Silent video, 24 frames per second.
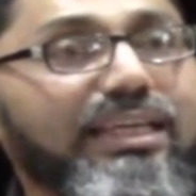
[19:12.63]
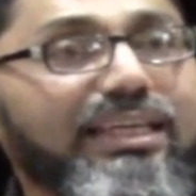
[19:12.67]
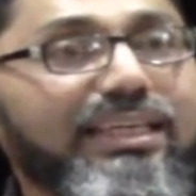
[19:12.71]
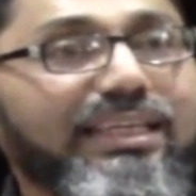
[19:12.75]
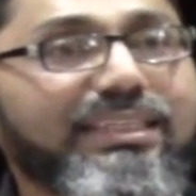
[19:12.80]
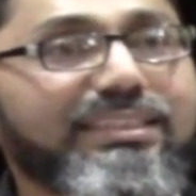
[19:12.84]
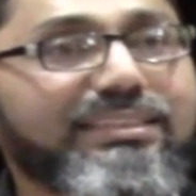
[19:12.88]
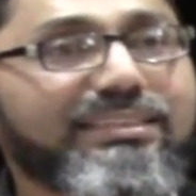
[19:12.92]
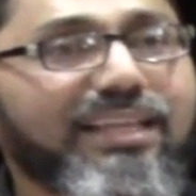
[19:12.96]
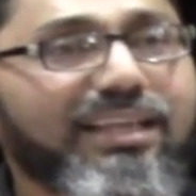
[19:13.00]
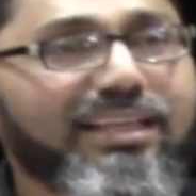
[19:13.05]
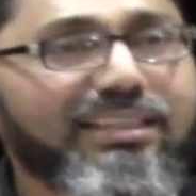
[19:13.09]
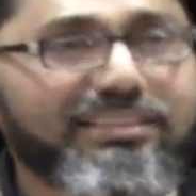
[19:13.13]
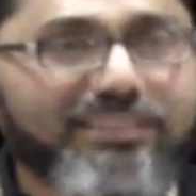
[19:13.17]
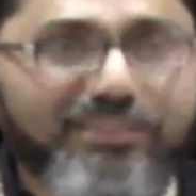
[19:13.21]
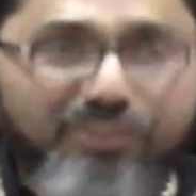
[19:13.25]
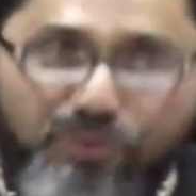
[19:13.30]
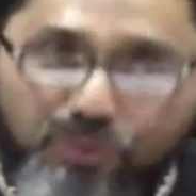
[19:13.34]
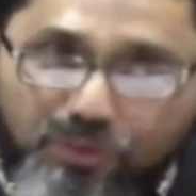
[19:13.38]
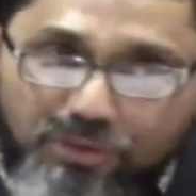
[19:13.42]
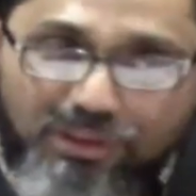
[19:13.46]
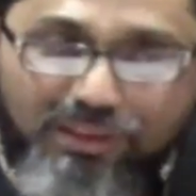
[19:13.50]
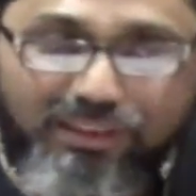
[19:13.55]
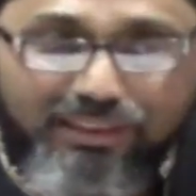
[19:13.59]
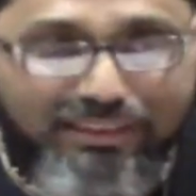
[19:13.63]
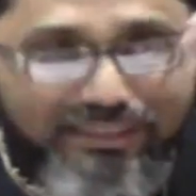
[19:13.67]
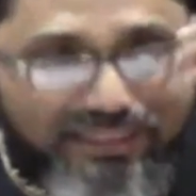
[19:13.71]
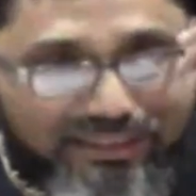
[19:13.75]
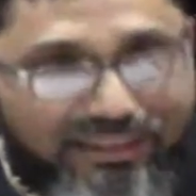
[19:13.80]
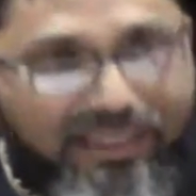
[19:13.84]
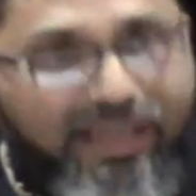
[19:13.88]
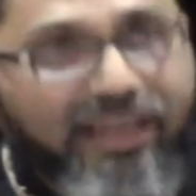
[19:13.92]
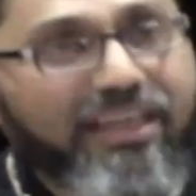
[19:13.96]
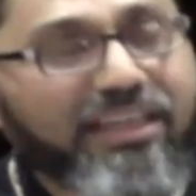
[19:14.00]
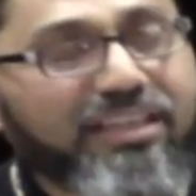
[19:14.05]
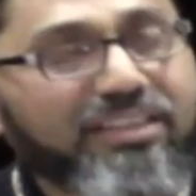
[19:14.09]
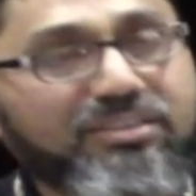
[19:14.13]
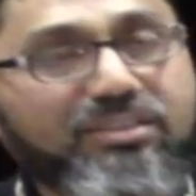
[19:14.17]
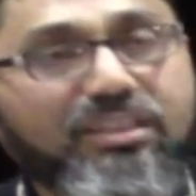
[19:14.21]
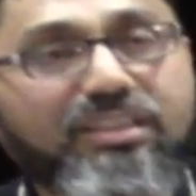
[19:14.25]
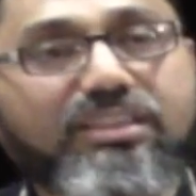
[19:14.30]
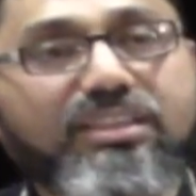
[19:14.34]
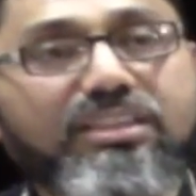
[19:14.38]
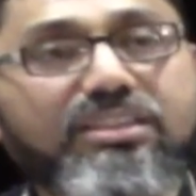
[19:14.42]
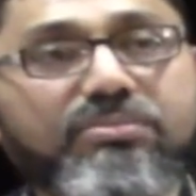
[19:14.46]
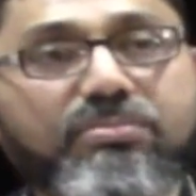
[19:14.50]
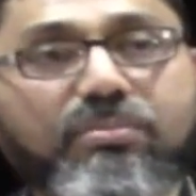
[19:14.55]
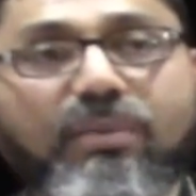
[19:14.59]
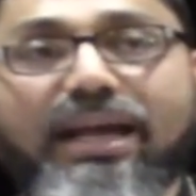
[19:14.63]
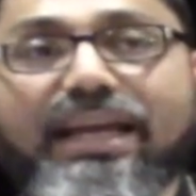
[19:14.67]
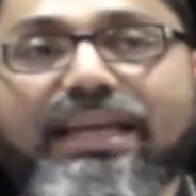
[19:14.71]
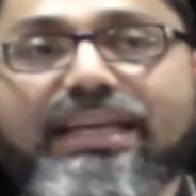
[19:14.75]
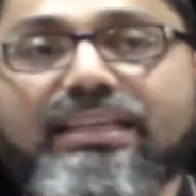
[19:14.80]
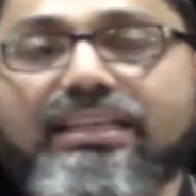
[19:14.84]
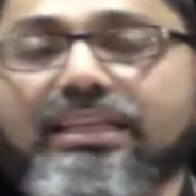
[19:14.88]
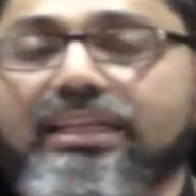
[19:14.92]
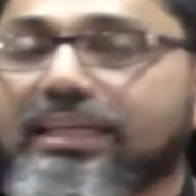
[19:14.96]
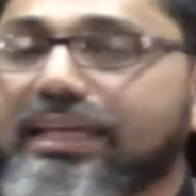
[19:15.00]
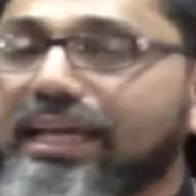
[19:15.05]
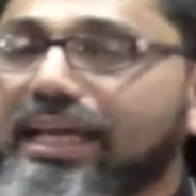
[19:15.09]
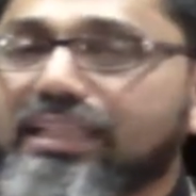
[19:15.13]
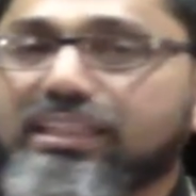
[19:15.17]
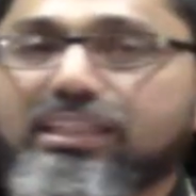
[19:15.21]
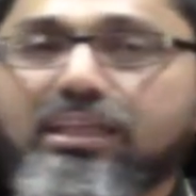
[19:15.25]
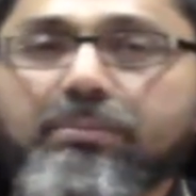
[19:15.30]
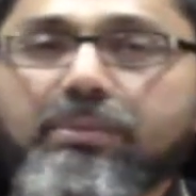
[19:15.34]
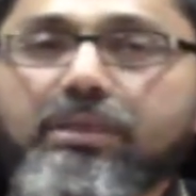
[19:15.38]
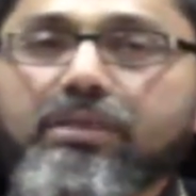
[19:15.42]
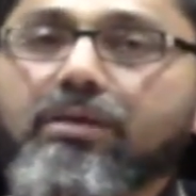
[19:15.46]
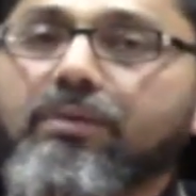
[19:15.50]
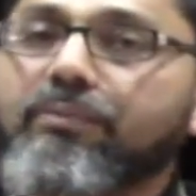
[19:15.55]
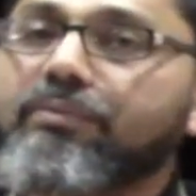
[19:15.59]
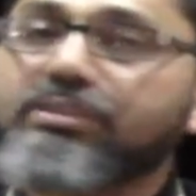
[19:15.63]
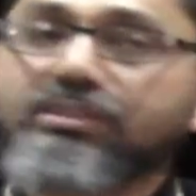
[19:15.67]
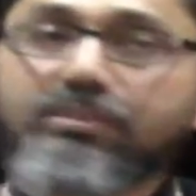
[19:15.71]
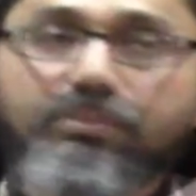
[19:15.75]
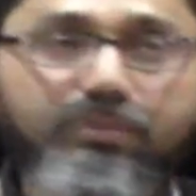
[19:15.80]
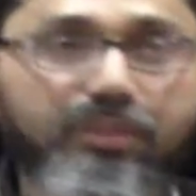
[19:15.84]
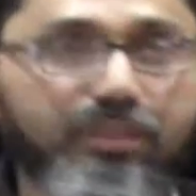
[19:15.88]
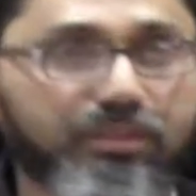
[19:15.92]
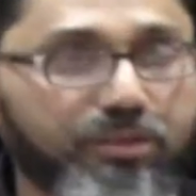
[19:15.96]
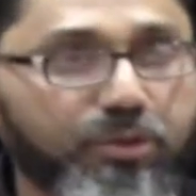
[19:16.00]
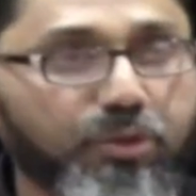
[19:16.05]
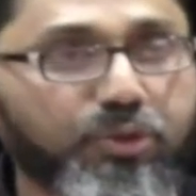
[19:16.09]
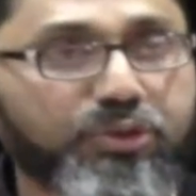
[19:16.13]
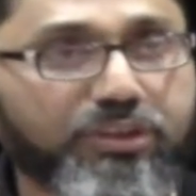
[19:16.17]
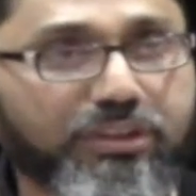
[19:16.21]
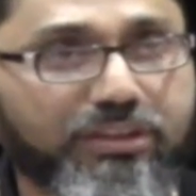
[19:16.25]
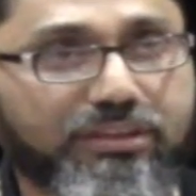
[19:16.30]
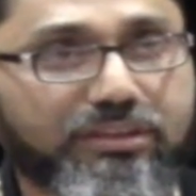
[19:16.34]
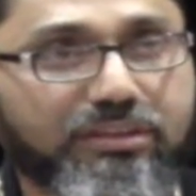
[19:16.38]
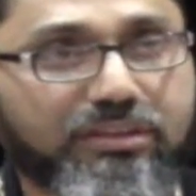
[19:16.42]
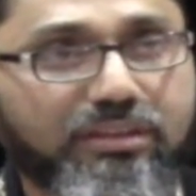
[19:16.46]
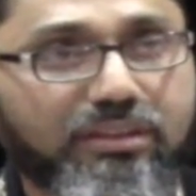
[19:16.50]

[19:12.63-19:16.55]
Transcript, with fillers: he's not just using his desires and his mind and coming up with some conclusions.